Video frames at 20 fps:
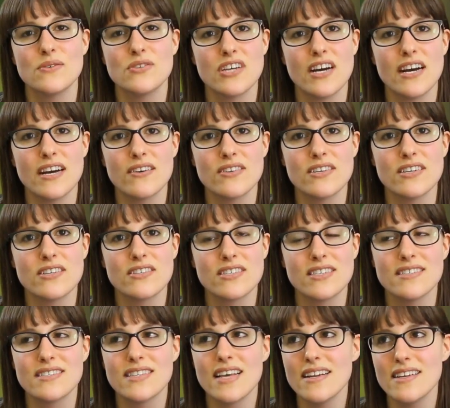so
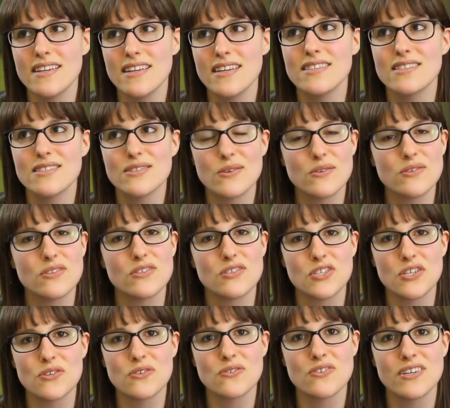childish. Is that an insult to
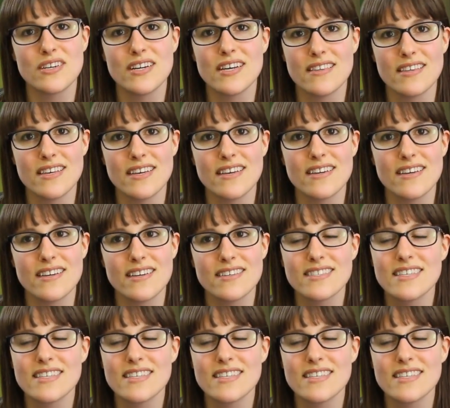children? I think it